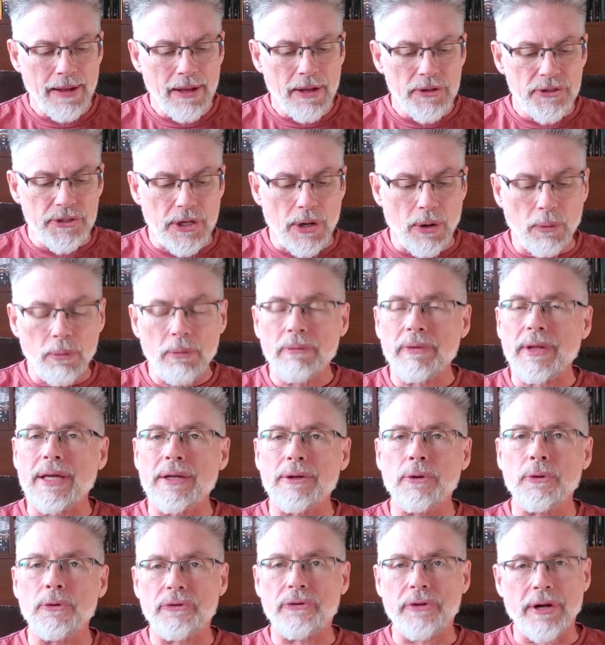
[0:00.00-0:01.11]
So they
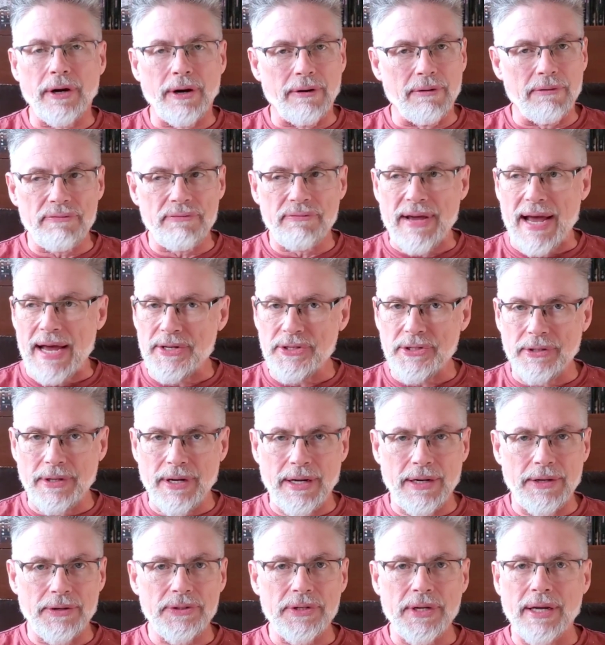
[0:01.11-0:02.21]
used their
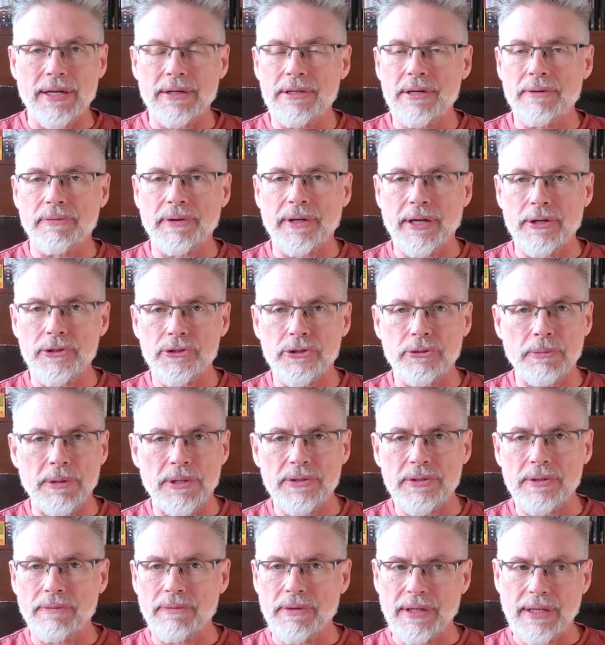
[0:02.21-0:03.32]
fascinating scientific
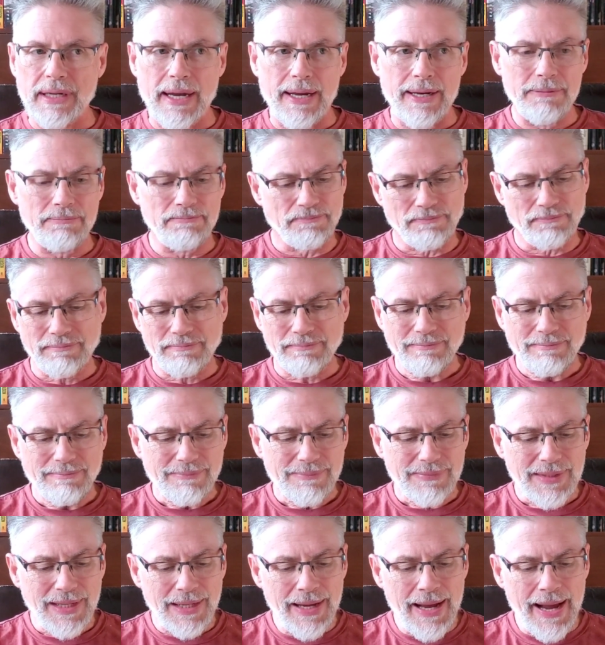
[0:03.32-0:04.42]
instruments of the day,
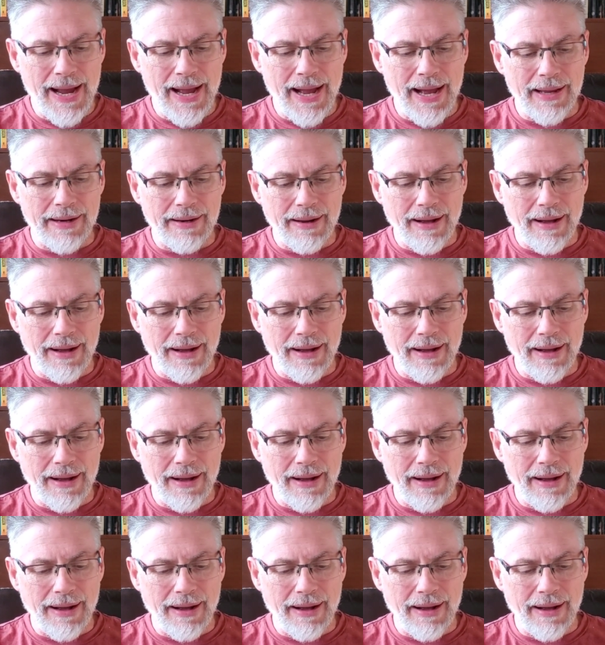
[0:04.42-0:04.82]
and